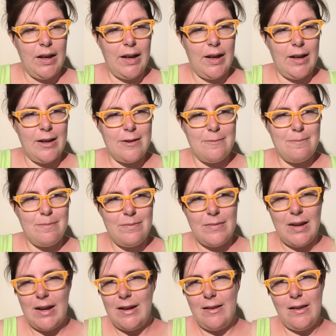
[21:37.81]
and
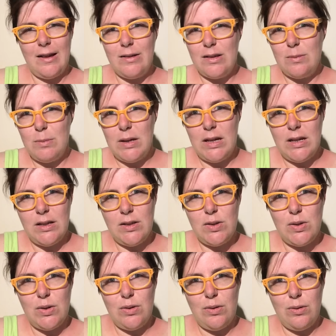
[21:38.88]
allows me
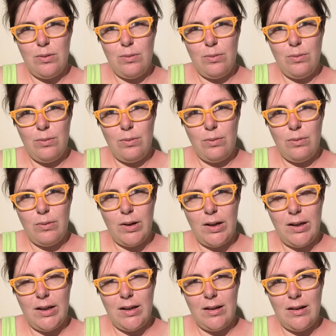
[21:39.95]
to
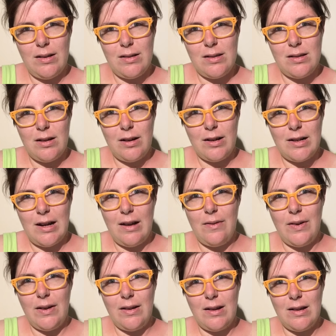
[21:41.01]
really start
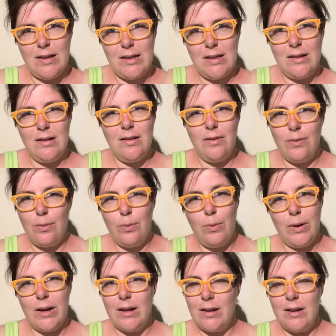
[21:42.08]
having an idea of
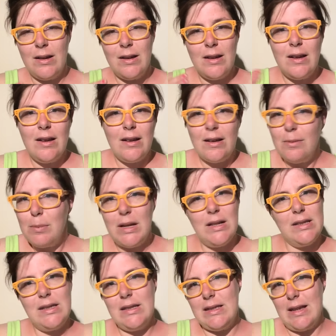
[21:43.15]
what
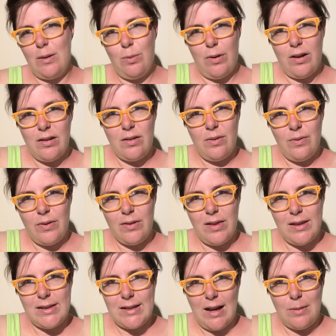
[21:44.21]
pieces I want for
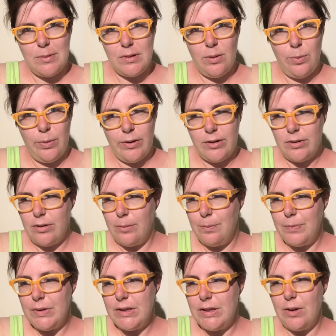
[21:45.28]
this capsule wardrobe.
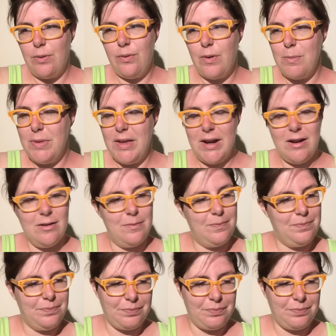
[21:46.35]
So from there,